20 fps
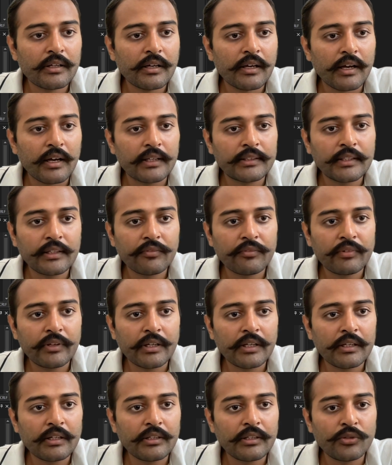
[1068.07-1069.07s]
I think
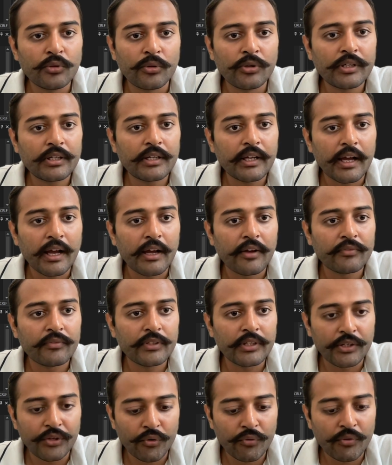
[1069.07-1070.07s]
we don't have
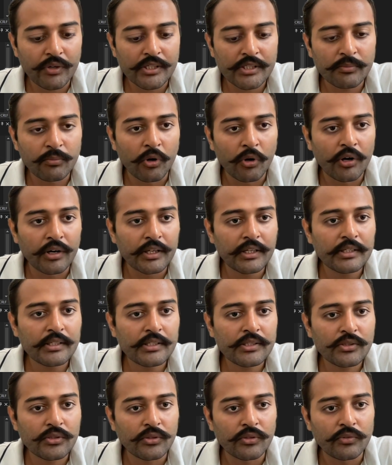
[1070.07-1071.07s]
the request body,
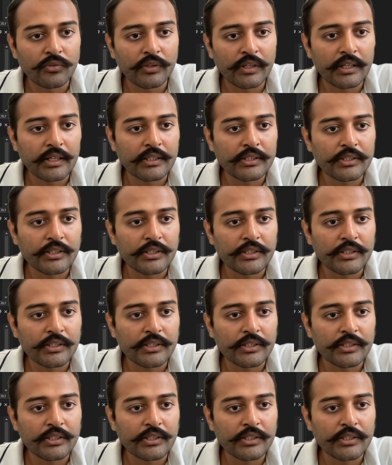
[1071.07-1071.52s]
so we can